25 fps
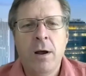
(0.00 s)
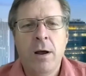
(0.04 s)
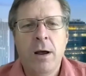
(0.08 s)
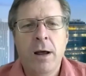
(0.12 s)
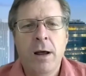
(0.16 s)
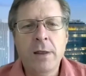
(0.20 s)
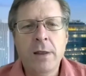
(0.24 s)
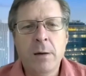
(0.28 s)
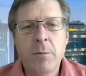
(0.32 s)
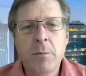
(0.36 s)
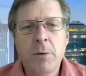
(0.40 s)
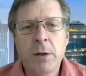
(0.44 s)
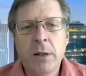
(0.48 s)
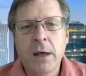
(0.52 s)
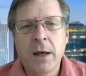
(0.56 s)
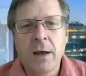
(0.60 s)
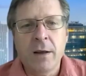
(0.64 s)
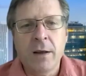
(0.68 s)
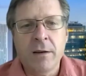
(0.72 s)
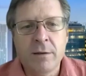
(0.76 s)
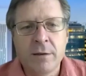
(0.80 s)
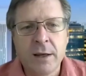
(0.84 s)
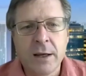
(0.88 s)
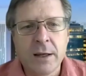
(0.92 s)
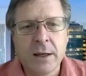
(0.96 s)
And then when they
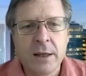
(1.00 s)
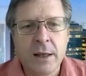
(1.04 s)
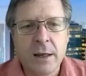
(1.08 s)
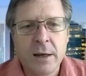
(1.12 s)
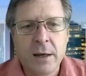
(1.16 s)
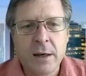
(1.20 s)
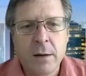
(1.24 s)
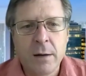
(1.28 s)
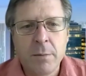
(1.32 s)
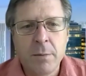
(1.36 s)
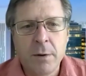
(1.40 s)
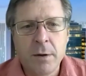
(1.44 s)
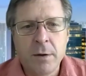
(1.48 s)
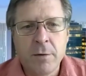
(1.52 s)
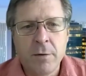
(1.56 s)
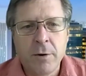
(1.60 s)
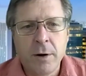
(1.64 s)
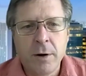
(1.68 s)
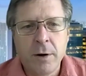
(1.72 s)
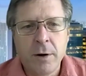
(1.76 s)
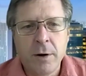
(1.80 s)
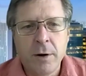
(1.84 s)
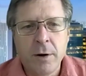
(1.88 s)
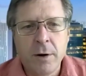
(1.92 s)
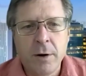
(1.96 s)
get sick, they need to be
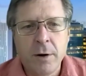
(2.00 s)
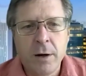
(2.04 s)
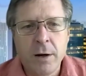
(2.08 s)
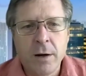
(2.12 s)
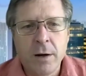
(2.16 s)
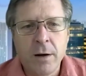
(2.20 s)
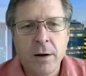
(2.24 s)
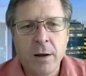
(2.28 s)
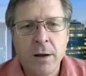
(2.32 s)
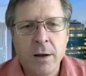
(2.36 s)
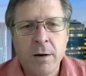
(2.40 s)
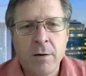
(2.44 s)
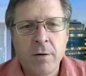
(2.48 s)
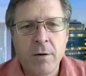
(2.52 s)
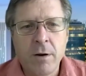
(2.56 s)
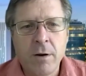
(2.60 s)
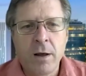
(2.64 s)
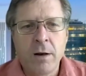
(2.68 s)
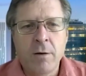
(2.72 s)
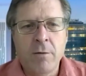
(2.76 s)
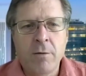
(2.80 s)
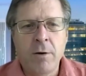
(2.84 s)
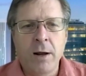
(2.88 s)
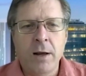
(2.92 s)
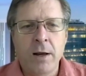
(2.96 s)
treated. And
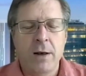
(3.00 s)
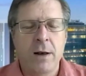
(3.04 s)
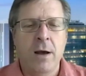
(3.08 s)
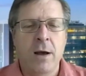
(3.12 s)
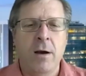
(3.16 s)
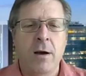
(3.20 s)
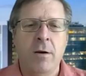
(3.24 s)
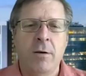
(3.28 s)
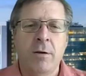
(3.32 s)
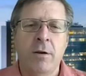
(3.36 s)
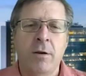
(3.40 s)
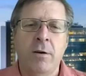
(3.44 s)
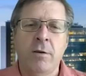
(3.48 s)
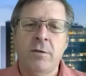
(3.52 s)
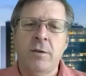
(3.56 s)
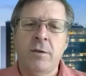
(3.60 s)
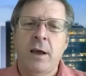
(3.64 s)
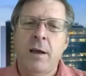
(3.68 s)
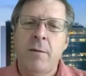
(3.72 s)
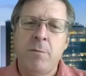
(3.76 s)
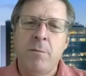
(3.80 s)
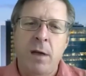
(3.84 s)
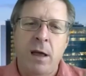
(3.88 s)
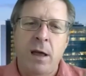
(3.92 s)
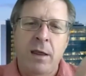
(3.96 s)
and right now, you know, so
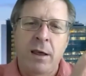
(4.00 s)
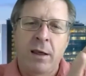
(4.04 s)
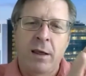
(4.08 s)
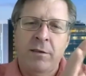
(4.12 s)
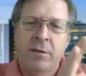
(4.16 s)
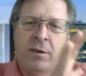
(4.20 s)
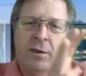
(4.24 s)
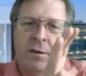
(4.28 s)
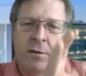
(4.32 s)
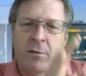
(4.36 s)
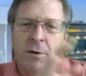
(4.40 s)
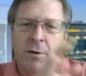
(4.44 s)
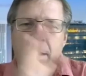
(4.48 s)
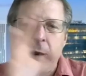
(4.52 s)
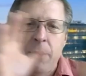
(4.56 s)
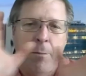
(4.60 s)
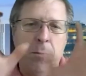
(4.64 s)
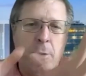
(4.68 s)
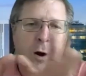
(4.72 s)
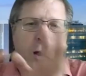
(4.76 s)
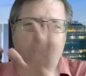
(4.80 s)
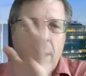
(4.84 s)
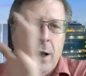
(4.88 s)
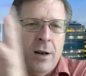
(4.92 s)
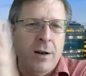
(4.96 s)
I, that's three
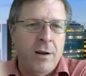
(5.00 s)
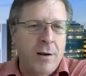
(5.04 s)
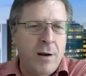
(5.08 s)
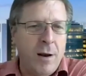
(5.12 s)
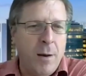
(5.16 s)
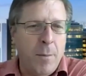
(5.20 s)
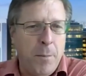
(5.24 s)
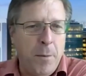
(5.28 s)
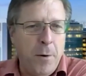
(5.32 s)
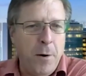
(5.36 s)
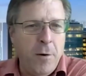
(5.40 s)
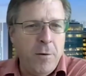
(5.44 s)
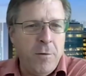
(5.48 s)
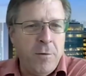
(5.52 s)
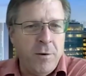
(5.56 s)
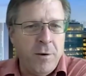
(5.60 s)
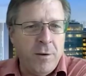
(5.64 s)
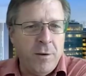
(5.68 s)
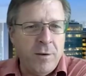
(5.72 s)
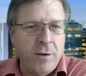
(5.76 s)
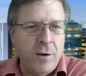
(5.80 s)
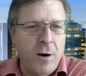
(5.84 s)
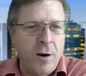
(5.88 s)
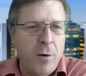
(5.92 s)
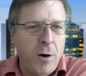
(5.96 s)
broad
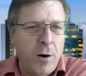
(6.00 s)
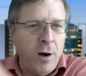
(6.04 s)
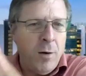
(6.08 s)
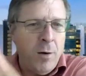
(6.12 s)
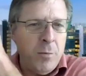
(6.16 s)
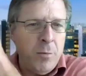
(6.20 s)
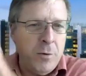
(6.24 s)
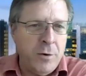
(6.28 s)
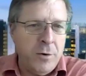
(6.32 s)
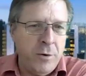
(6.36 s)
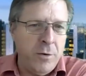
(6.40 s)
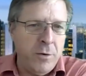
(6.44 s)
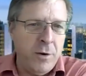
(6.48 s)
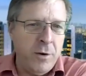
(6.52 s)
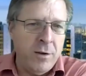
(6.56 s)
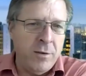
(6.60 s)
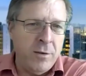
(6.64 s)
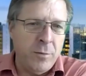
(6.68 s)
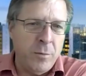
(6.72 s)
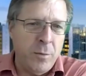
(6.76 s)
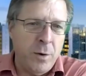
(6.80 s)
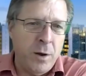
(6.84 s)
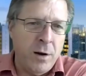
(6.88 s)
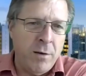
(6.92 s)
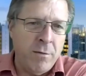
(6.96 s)
approaches, and all, all we're doing is
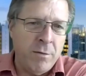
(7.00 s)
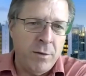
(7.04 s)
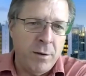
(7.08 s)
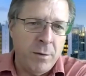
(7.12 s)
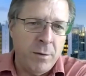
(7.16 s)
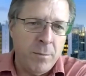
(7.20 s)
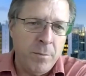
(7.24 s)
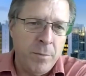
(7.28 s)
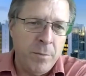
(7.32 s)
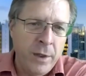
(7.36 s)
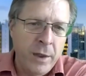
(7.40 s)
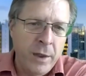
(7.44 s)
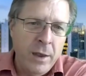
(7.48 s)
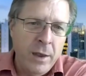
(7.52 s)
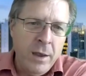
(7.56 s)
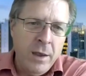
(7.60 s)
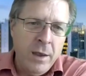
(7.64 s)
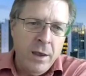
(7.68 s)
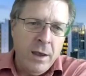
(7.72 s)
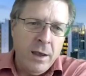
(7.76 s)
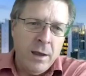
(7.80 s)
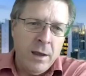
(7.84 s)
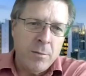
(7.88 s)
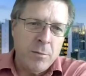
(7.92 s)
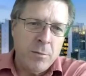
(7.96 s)
one of them,
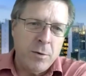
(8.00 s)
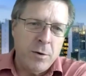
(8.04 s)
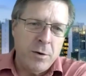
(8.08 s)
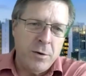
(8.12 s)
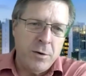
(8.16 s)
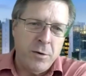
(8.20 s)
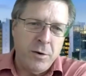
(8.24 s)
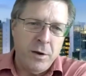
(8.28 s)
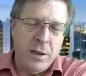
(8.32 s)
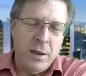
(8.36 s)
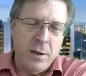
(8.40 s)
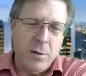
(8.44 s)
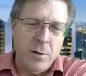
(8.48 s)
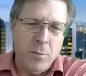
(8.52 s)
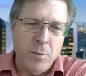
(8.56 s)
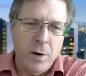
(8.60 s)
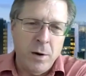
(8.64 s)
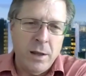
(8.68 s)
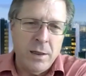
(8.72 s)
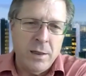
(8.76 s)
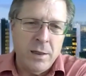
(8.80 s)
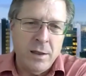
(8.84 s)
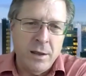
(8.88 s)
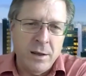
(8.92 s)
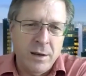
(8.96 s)
and we're doing the
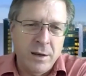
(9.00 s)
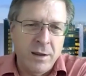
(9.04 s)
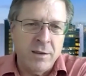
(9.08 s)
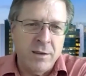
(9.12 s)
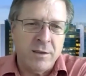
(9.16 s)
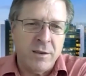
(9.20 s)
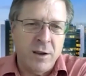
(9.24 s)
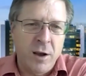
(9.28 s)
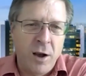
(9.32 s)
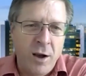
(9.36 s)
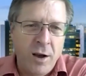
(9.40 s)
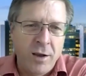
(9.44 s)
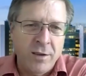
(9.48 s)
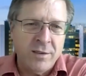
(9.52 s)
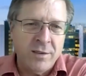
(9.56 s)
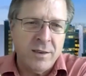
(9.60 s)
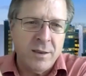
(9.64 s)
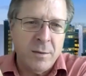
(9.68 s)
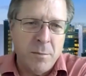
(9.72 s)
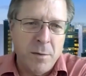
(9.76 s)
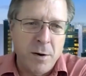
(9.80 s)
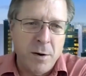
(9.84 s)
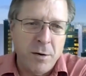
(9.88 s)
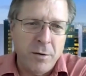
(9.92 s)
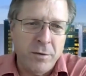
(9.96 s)
one that it costs
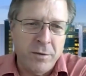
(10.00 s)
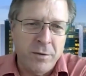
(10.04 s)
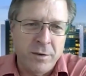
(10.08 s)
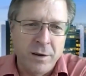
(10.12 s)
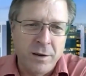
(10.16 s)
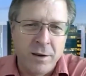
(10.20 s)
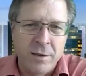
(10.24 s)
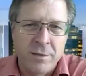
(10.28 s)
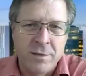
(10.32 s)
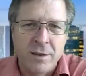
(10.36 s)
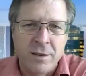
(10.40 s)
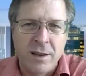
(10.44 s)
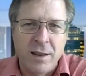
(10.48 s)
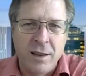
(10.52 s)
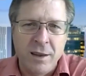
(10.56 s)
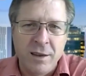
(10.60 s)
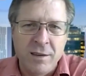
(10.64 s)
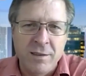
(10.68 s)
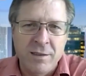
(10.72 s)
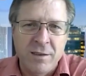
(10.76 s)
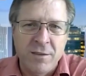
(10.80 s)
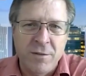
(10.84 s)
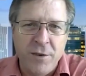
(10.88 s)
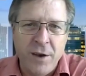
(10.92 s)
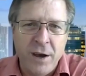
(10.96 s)
the most and is the
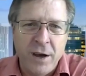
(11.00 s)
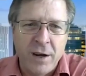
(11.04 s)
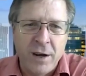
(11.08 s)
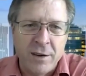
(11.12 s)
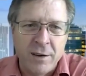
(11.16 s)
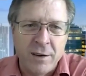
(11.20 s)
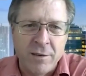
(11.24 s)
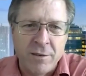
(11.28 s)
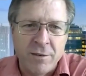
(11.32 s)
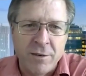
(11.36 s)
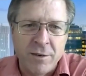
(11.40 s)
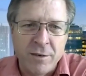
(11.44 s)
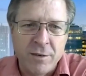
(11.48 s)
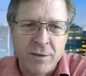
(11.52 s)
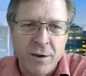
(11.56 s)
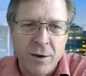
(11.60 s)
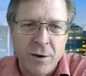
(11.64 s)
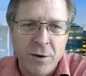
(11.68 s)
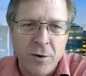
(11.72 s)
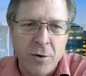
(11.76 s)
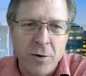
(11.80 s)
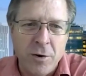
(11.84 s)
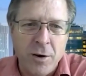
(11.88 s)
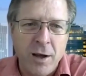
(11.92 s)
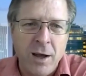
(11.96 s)
least effective.
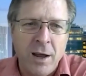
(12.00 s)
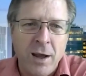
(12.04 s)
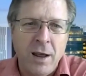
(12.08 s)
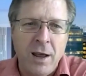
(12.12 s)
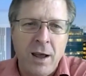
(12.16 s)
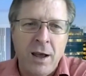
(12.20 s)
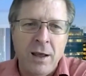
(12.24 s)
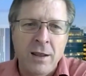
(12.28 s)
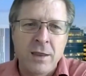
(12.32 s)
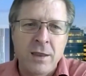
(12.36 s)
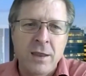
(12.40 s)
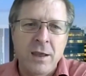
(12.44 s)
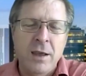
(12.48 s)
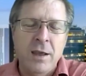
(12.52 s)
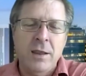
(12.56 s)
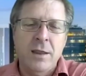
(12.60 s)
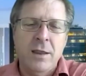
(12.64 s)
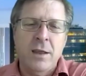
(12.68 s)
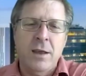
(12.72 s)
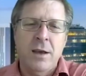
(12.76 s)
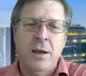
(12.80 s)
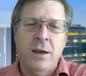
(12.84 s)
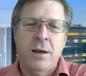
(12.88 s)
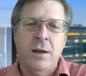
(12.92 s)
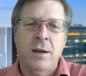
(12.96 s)
So I, I think
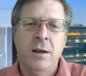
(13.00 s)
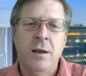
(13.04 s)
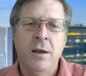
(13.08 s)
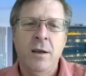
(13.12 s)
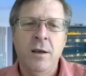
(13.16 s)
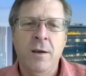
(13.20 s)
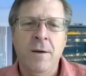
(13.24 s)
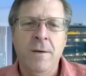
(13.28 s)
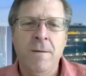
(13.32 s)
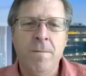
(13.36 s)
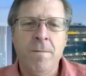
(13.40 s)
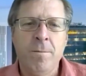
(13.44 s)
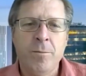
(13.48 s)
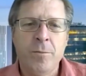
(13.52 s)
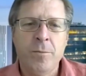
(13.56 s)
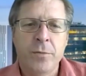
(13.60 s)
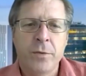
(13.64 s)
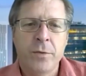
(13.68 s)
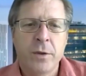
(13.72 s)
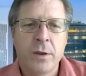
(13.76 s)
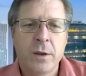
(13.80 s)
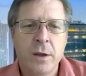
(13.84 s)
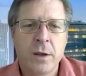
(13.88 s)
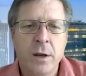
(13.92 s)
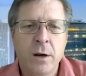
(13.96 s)
that
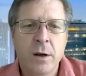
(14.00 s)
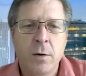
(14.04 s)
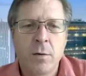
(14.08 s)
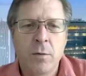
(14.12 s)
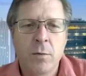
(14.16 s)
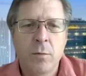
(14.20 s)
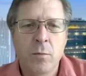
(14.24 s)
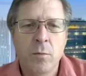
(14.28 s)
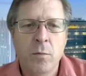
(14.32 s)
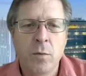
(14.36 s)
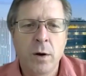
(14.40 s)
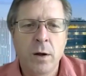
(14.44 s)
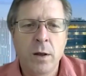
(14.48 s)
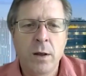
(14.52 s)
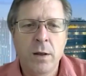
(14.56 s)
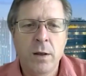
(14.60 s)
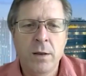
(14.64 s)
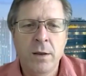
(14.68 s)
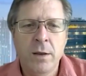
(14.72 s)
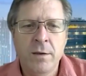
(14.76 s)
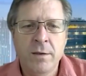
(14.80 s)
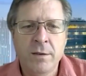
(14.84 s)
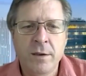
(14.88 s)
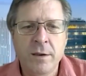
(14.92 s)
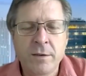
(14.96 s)
you know what
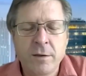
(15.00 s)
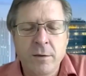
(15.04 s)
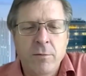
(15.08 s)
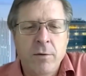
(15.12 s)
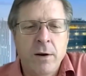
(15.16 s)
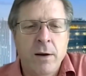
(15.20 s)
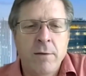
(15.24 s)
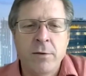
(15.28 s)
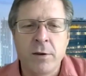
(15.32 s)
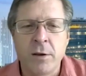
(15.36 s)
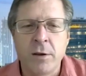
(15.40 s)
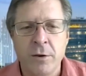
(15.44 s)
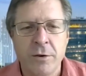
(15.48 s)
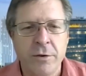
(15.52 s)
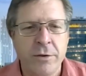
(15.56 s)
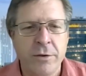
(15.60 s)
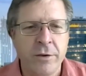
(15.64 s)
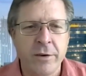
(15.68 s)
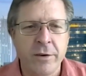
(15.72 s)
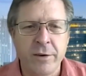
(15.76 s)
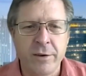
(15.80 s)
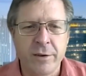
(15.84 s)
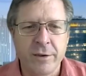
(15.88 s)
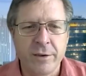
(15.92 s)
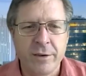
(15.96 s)
this is a
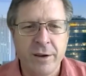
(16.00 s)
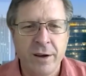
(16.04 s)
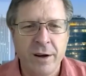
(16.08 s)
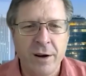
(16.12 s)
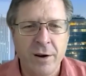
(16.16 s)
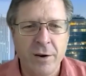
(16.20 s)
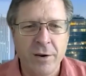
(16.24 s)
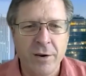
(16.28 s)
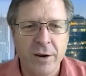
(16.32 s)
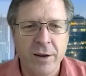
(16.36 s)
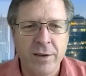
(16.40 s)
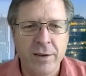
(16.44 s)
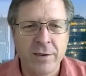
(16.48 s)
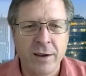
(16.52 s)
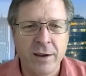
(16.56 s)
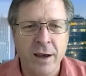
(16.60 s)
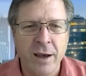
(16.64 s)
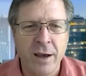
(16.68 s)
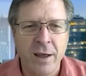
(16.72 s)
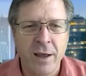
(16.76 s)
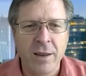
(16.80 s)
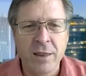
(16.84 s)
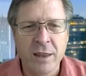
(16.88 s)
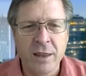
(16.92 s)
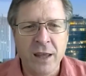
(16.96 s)
revolution you know it's a
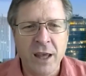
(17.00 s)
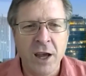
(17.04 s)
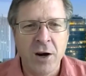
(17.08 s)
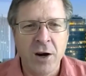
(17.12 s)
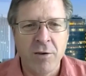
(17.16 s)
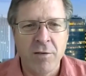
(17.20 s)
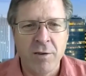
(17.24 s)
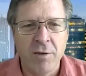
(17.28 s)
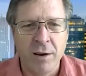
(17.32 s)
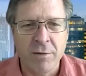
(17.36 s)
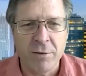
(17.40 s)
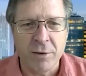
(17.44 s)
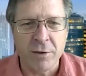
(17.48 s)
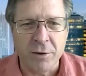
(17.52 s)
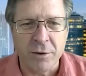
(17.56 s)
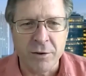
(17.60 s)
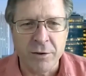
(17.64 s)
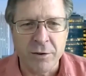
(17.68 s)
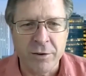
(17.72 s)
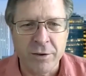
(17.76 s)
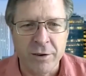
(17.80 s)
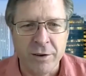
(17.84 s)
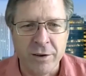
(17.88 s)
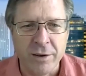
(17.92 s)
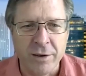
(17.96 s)
healthcare
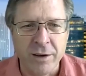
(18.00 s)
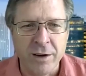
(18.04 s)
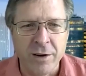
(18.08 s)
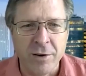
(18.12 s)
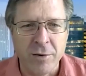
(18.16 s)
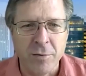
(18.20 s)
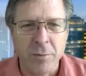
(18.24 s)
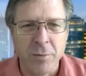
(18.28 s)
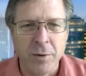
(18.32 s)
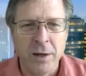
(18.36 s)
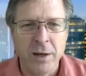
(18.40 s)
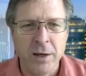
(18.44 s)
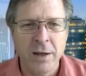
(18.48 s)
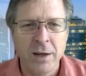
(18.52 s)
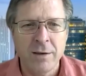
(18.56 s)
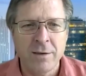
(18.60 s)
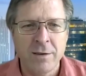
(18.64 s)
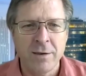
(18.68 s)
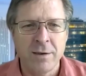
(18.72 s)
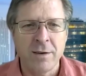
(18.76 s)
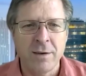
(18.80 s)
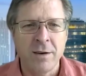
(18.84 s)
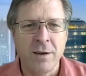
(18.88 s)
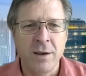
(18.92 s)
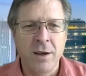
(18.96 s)
revolution you know we need
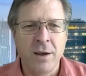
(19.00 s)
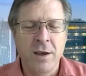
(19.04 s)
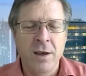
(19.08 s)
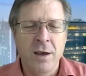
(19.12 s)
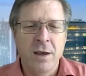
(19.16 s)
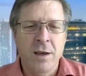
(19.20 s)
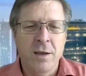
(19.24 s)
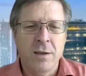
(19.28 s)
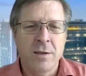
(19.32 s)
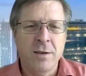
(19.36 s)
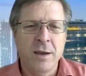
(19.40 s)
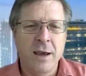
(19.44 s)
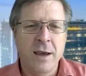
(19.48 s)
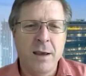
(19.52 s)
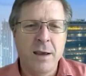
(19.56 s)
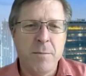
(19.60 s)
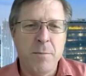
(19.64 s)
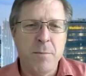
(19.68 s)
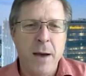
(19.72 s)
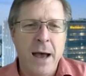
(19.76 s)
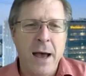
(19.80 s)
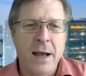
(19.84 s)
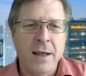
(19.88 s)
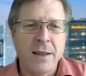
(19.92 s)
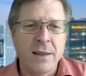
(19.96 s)
to take
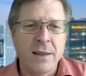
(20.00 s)
back